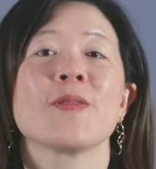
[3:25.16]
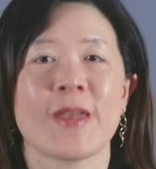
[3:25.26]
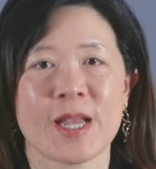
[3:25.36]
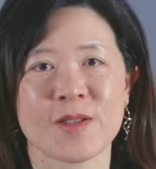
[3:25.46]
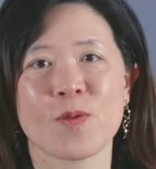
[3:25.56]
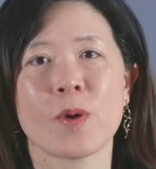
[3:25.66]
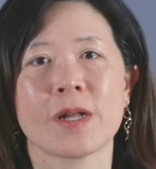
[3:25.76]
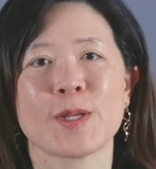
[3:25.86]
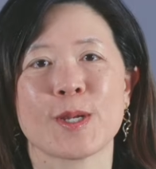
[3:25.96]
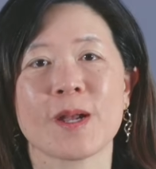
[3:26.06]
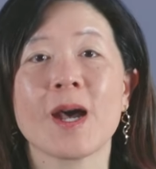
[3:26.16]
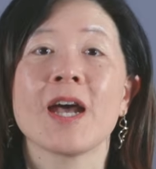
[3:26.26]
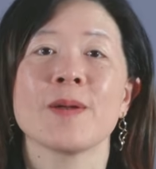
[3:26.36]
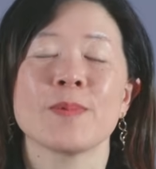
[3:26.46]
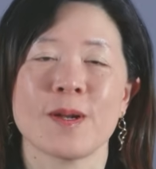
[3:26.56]
Thanks for watching.
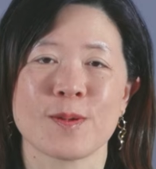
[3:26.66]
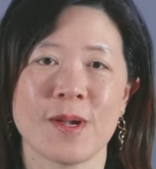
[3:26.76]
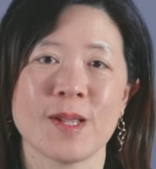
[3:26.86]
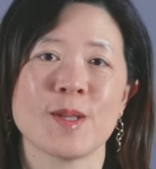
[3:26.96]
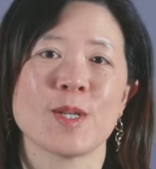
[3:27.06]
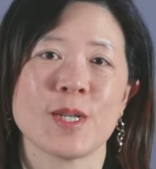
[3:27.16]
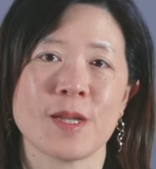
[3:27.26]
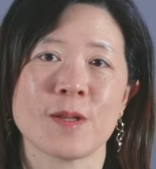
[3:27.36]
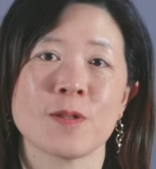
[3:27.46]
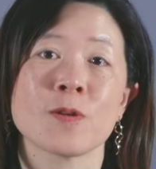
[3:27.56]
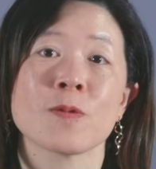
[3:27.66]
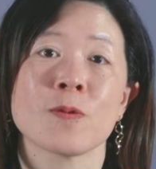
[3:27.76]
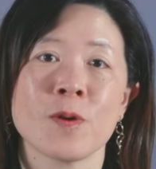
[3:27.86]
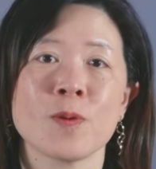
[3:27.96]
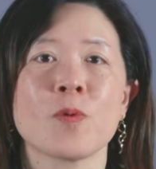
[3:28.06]
I'm Dr. Helen Shih. To
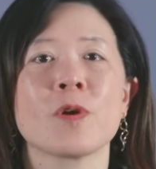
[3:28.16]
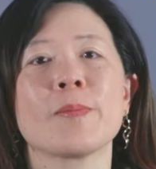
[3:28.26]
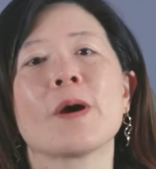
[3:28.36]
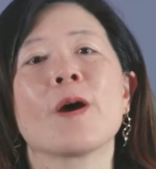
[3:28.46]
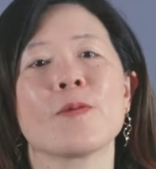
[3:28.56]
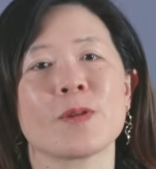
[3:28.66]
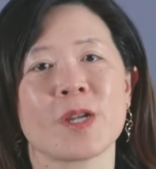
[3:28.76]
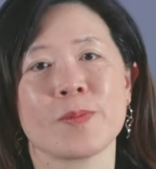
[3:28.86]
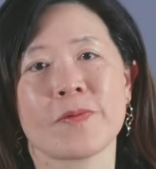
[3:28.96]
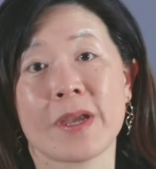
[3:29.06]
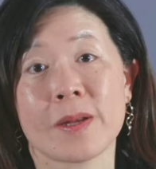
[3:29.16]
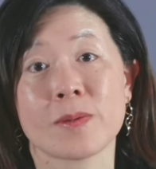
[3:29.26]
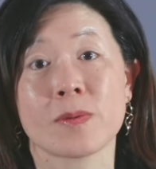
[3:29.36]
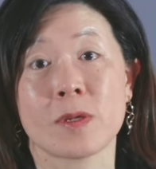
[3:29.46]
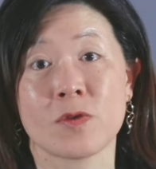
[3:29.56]
learn more about other types of
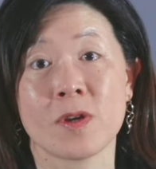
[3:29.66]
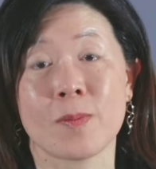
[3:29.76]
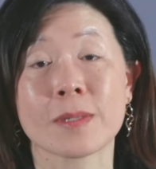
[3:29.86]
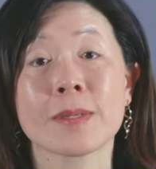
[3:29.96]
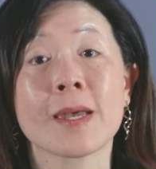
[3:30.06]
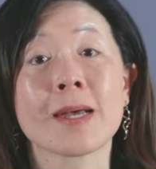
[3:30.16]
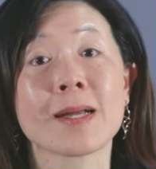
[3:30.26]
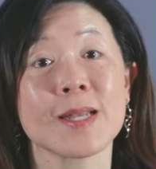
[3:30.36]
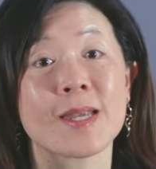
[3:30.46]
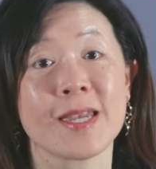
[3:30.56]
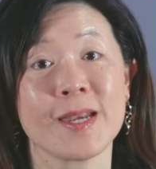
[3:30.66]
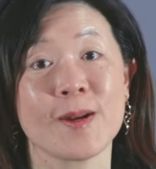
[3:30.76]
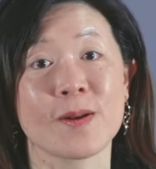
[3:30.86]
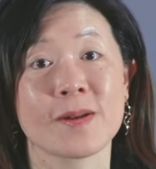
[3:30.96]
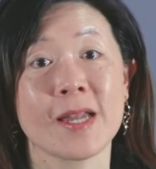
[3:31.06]
cancers and treatments, click
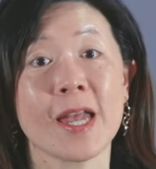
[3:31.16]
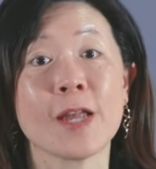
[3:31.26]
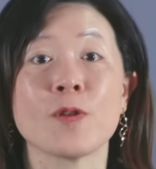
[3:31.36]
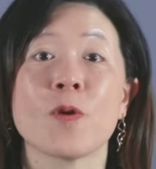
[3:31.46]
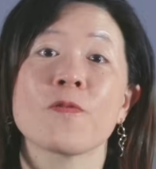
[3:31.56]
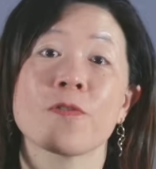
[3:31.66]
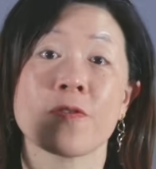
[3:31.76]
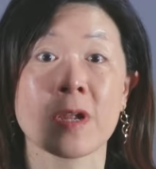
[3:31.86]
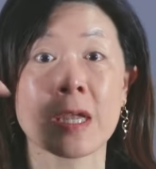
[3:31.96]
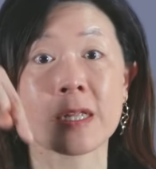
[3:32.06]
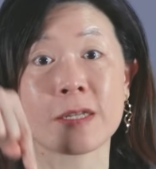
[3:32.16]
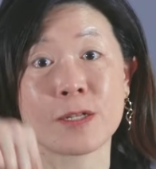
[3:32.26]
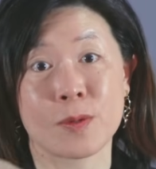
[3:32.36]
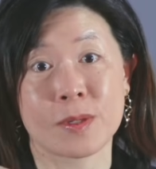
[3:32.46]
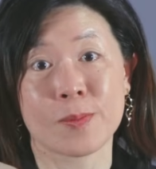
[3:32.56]
here and don't forget
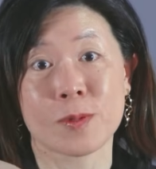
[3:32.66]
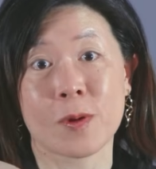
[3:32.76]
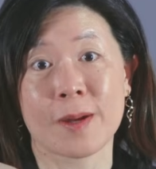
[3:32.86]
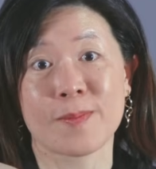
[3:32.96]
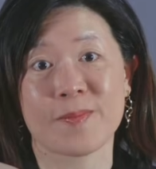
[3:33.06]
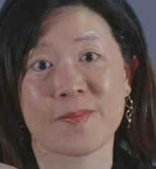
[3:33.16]
to subscribe.